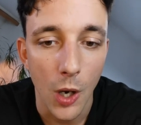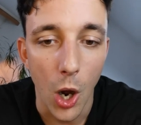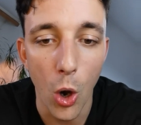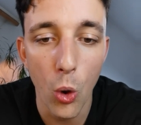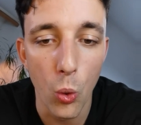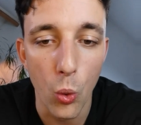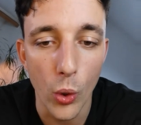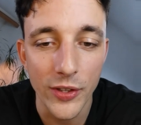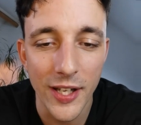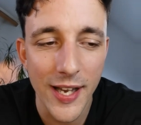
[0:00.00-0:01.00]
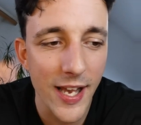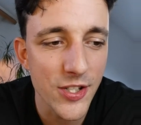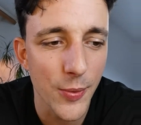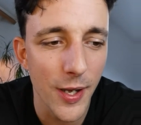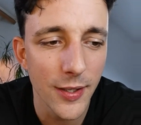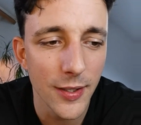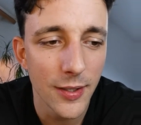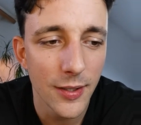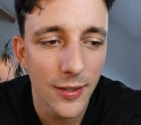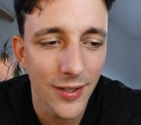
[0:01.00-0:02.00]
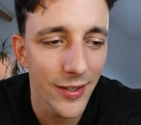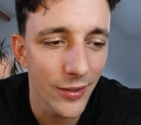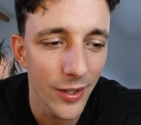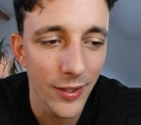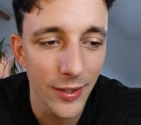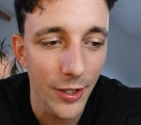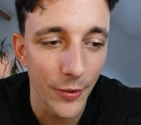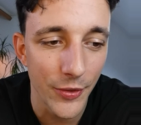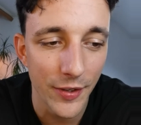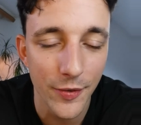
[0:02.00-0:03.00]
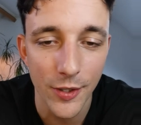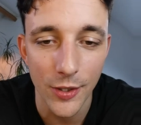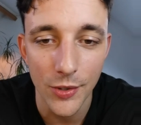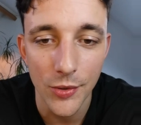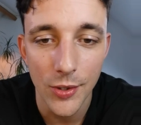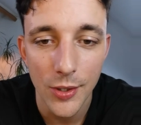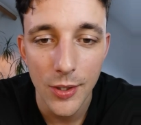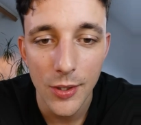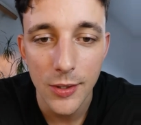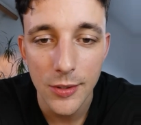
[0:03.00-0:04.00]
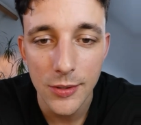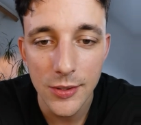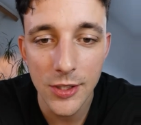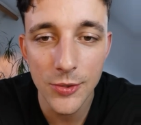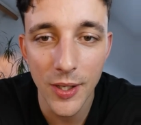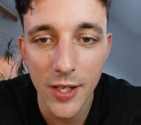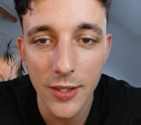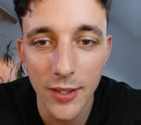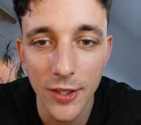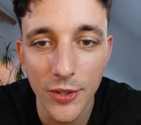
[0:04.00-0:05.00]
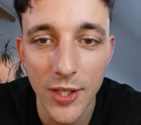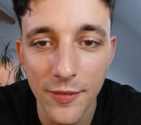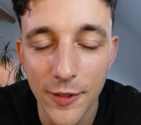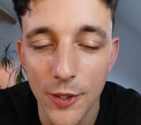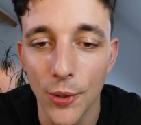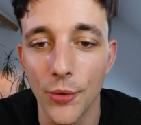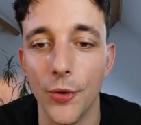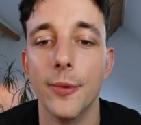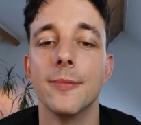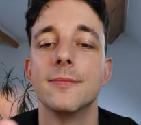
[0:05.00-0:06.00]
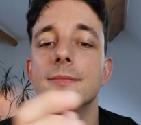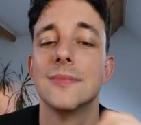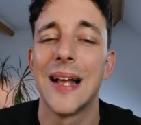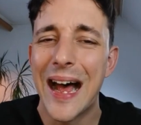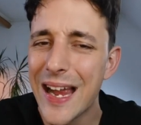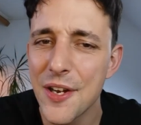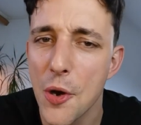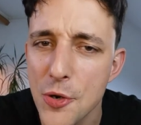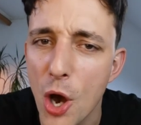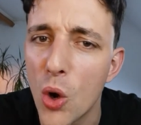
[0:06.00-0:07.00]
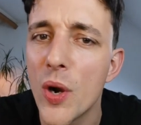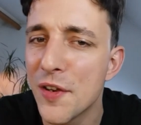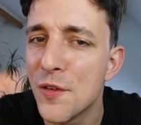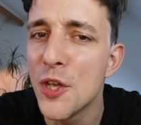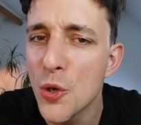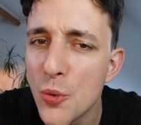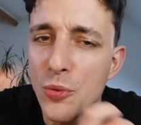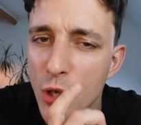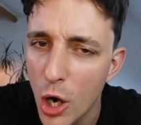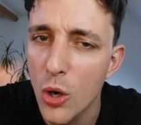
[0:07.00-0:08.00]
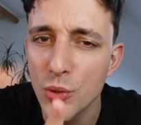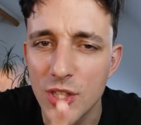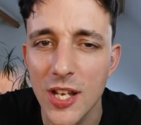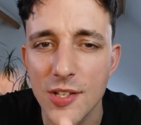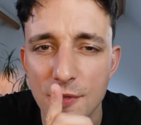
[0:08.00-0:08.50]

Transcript: Oh, the next one? A little difficult. This one is a little difficult. I don't know if you know this